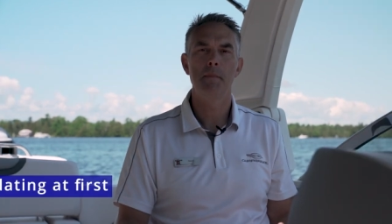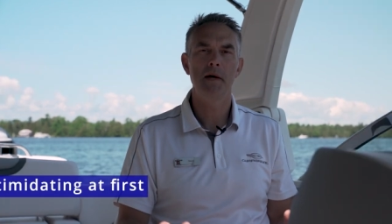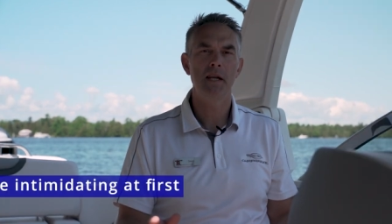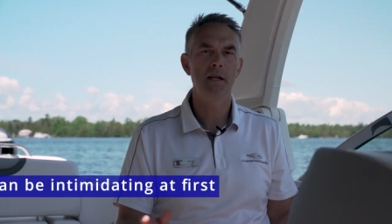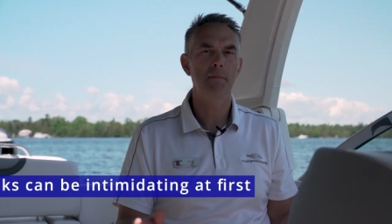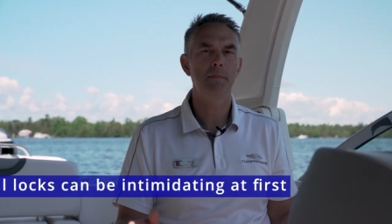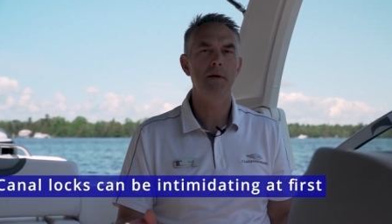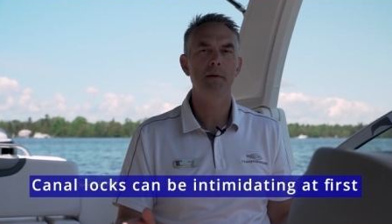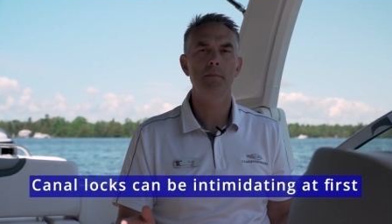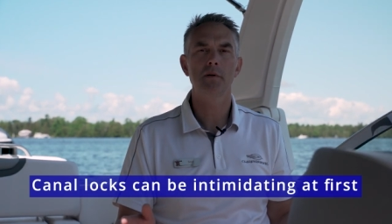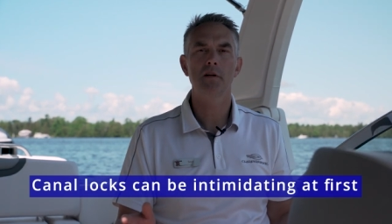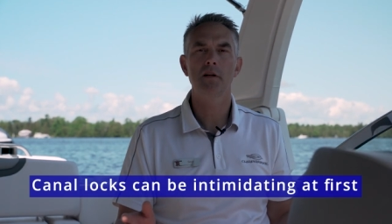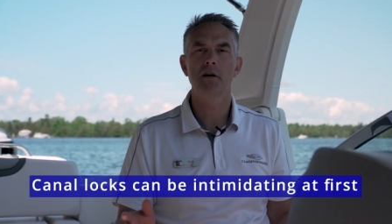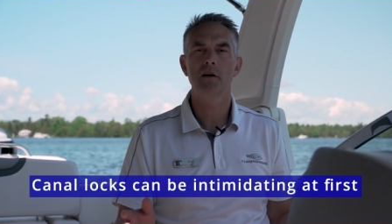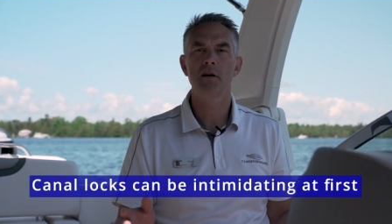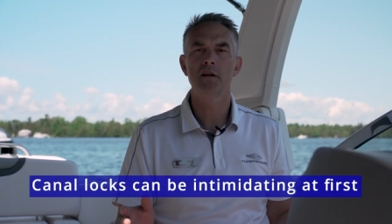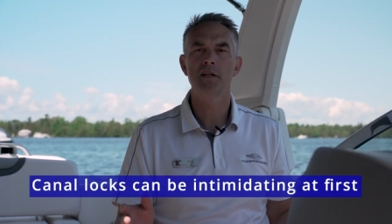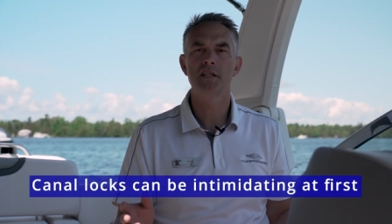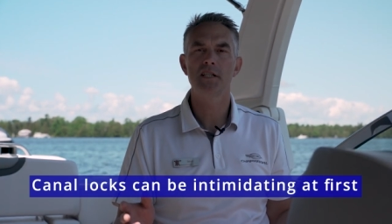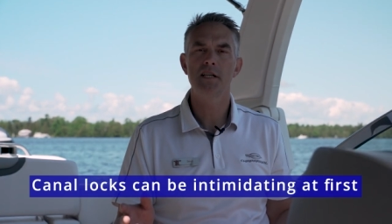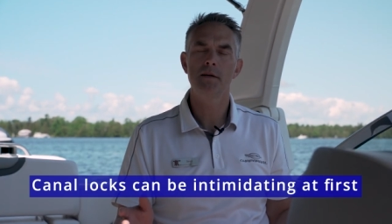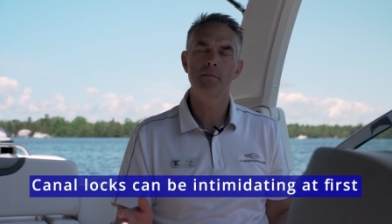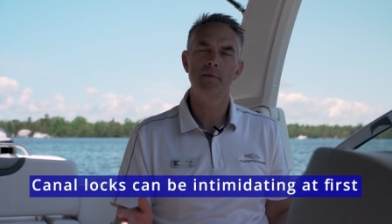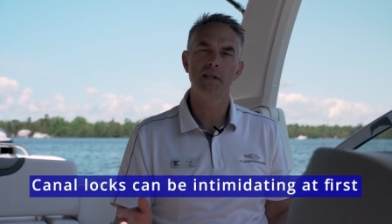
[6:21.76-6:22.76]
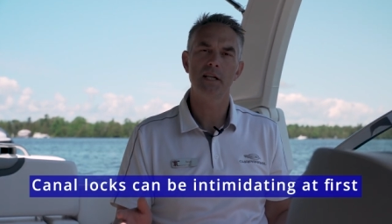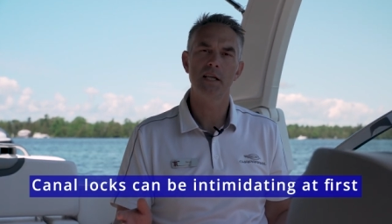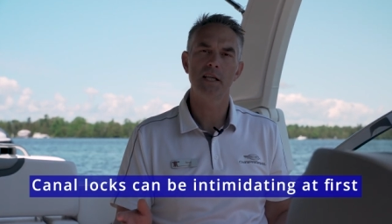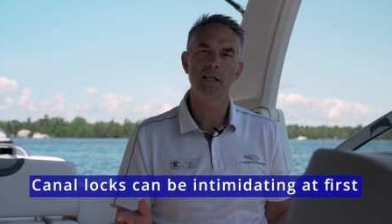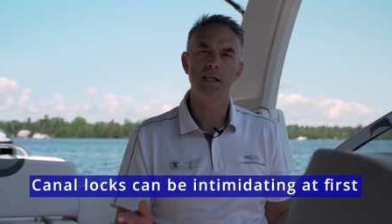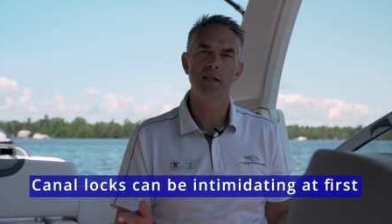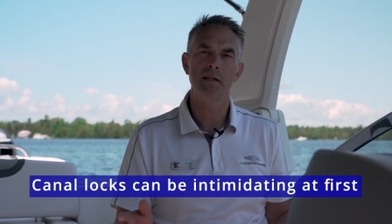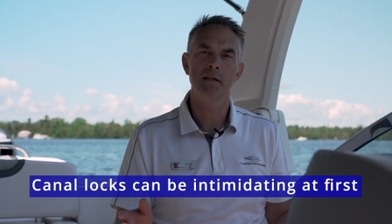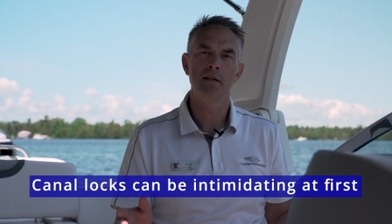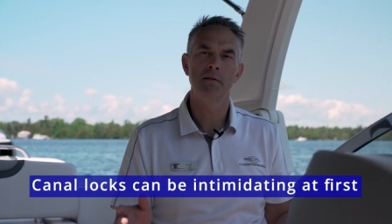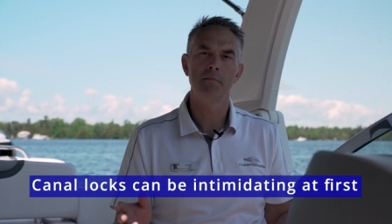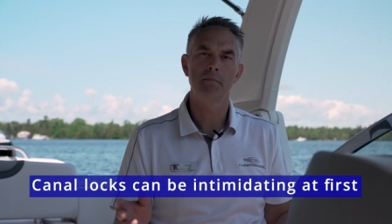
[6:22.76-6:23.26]
Many people are
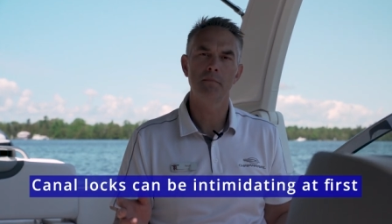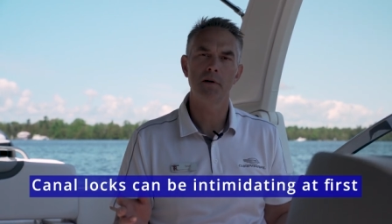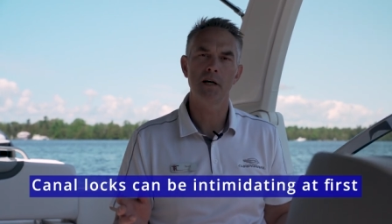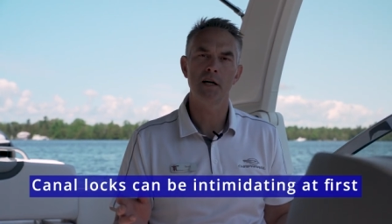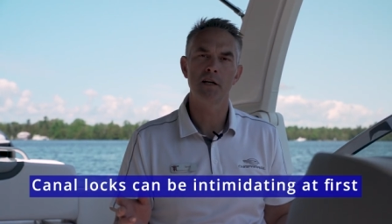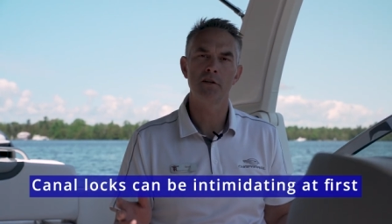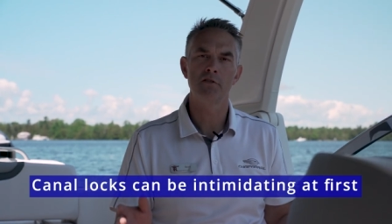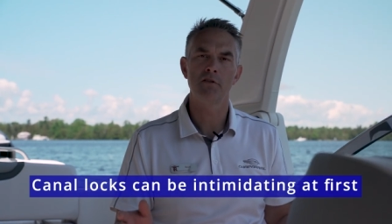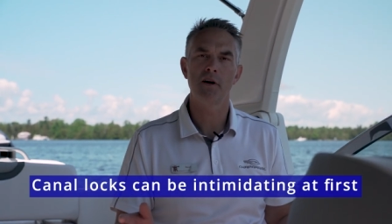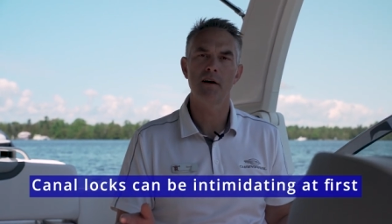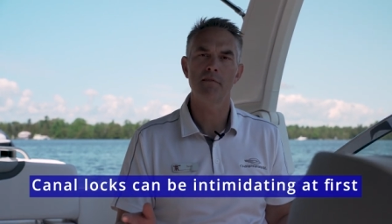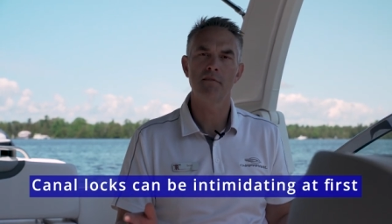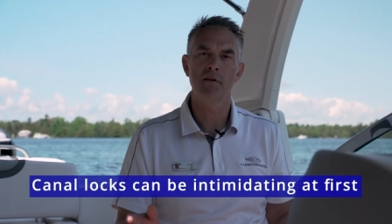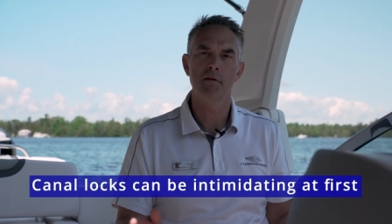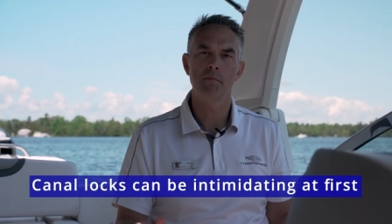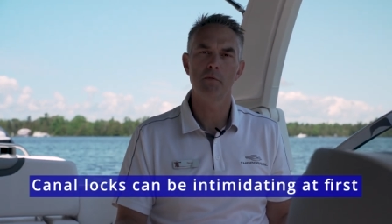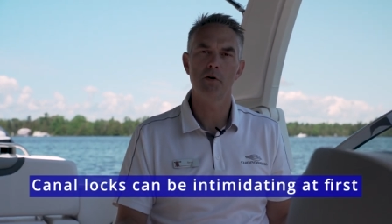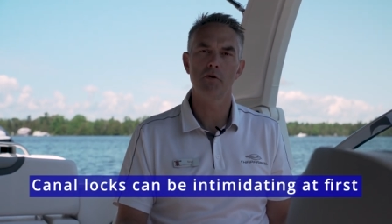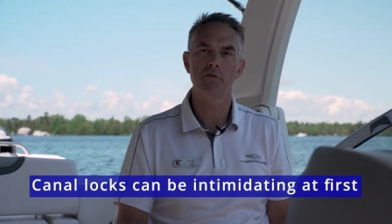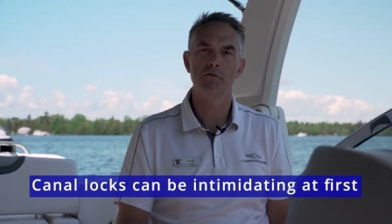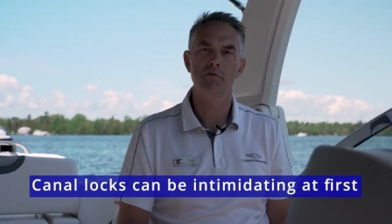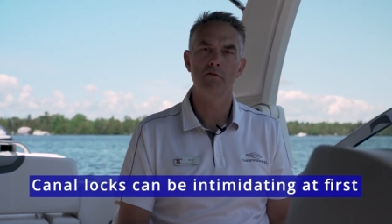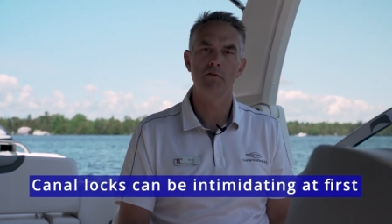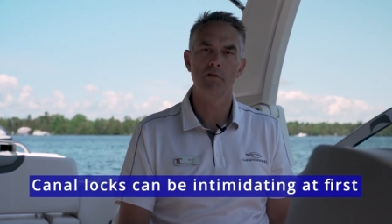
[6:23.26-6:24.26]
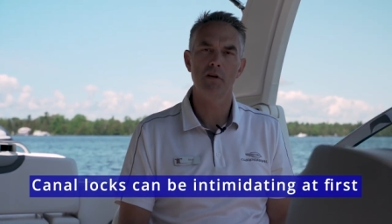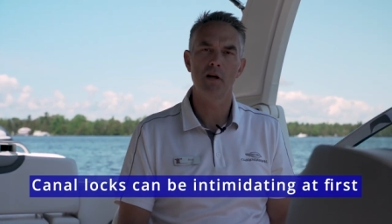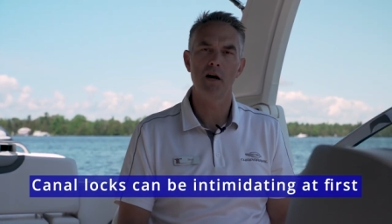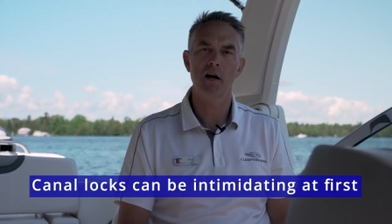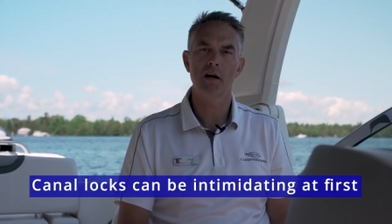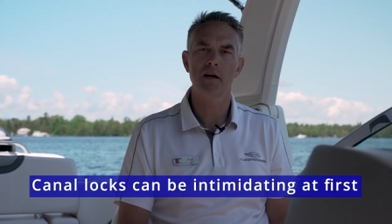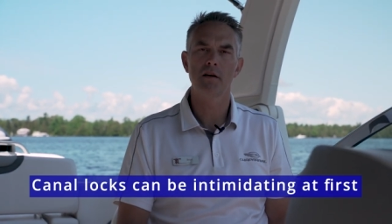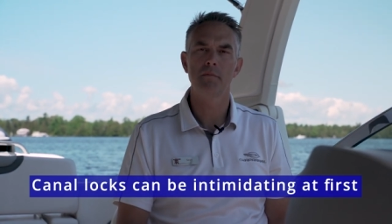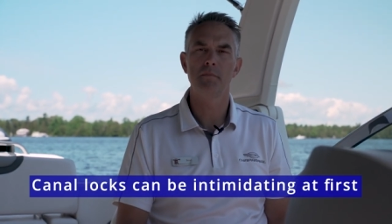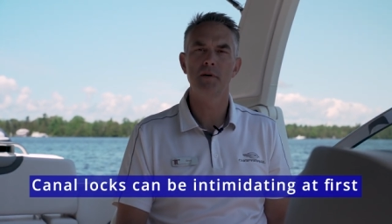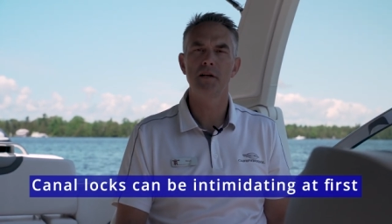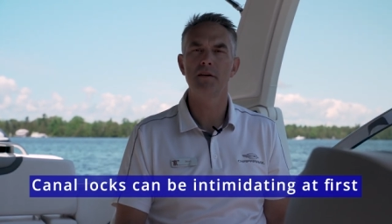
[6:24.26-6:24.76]
intimidated by driving a boat through a
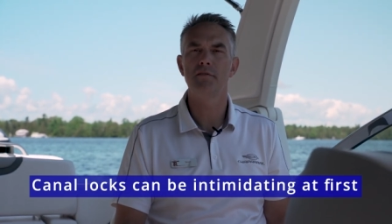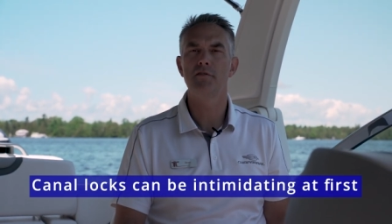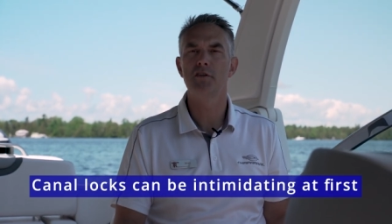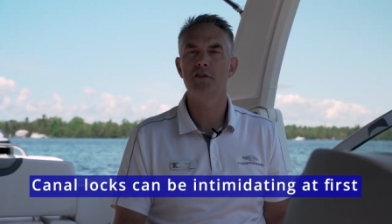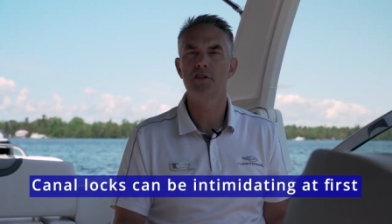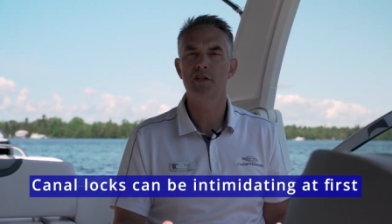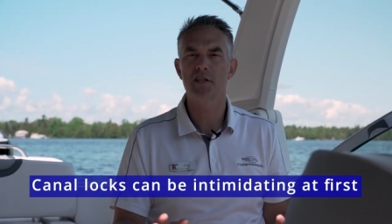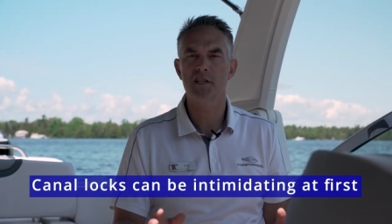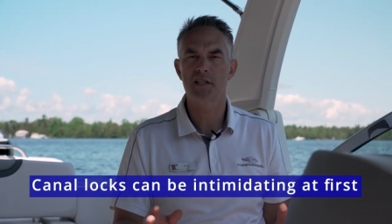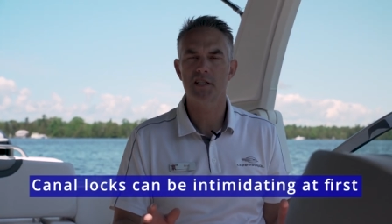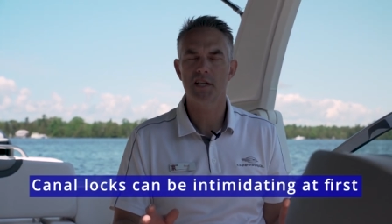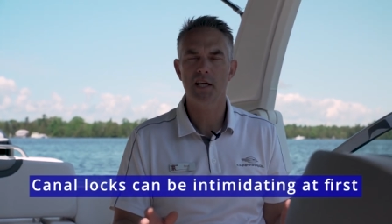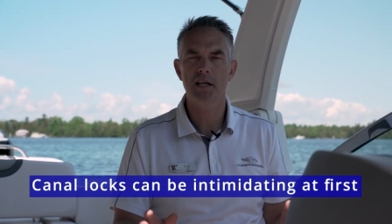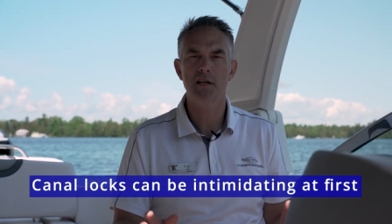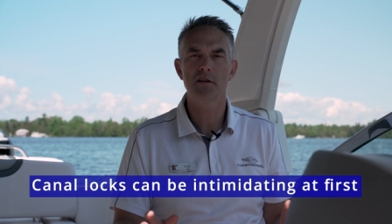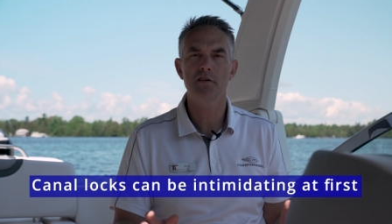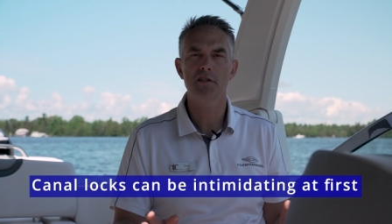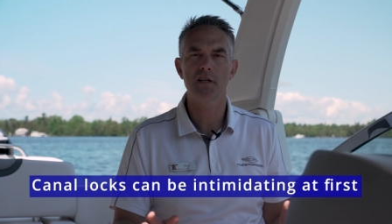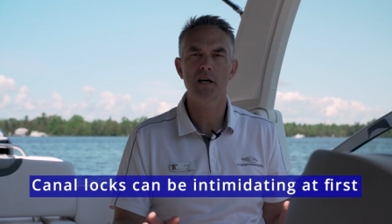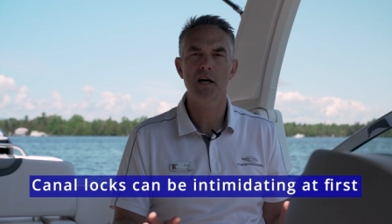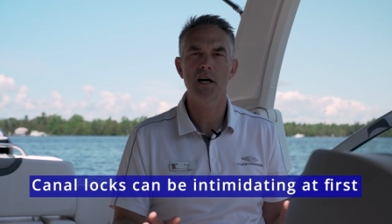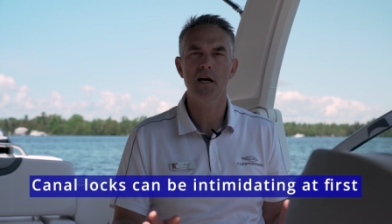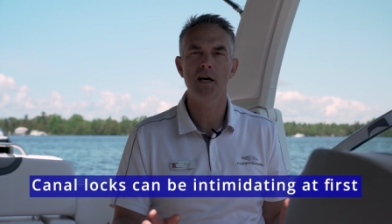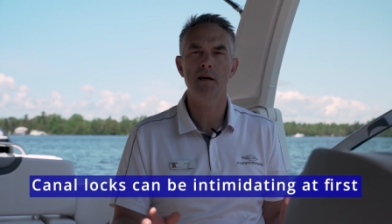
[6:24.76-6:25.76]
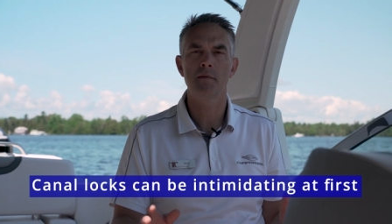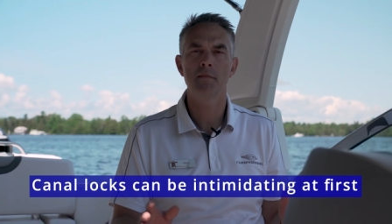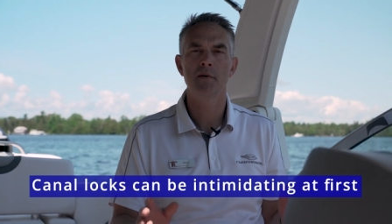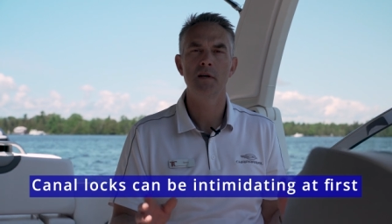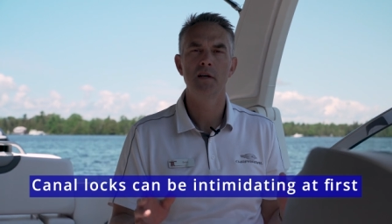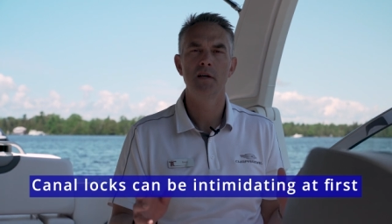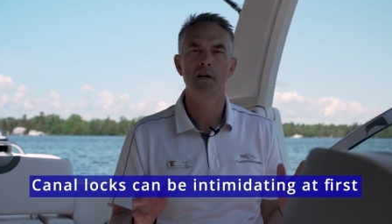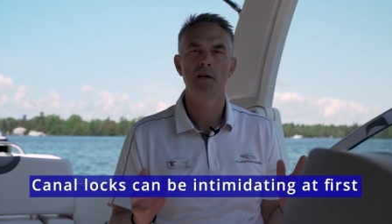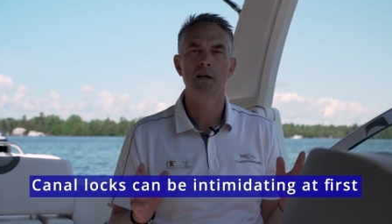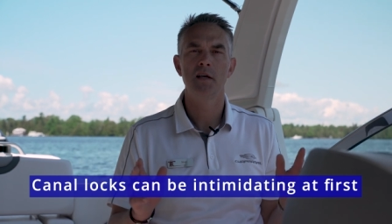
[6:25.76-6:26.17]
lock, but if you just take your time,